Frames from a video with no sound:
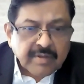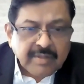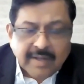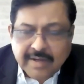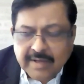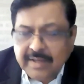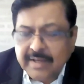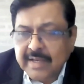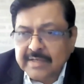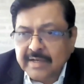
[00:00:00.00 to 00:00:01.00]
The
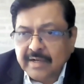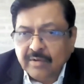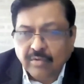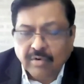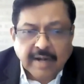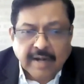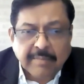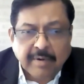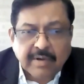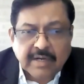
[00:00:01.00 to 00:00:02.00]
clean agent or dry
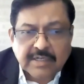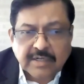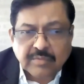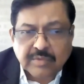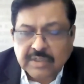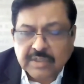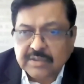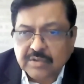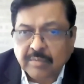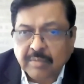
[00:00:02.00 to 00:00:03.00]
powder
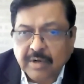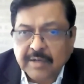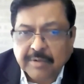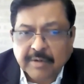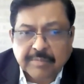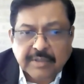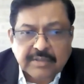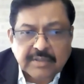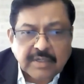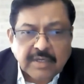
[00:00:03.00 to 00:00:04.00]
extinguishers are
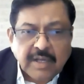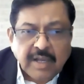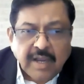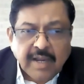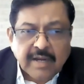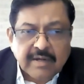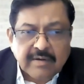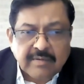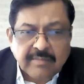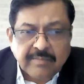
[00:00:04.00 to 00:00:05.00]
multi-purpose
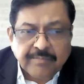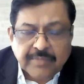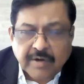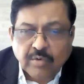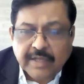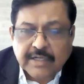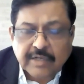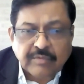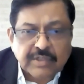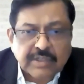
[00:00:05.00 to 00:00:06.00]
and there are good
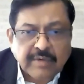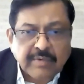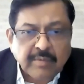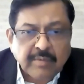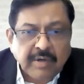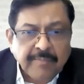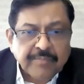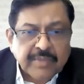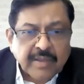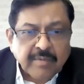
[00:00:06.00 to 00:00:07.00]
extinguishers available.
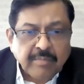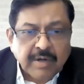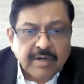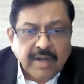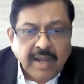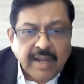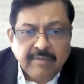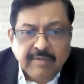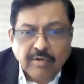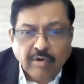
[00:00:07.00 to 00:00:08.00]
But
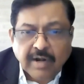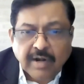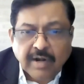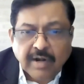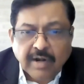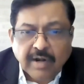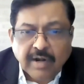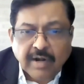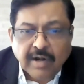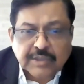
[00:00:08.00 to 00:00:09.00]
I will not like to
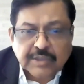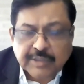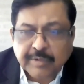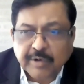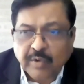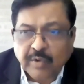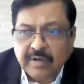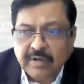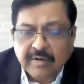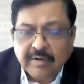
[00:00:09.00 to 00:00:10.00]
suggest a specific
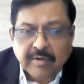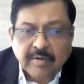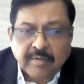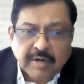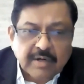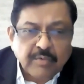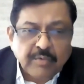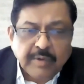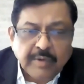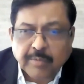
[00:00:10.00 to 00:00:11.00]
one, but
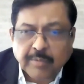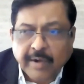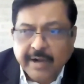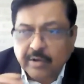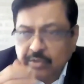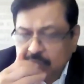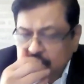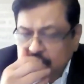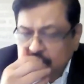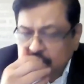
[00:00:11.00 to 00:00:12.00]
we will provide you
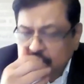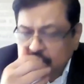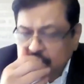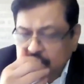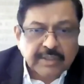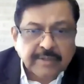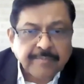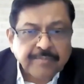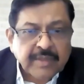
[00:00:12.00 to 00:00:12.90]
this information.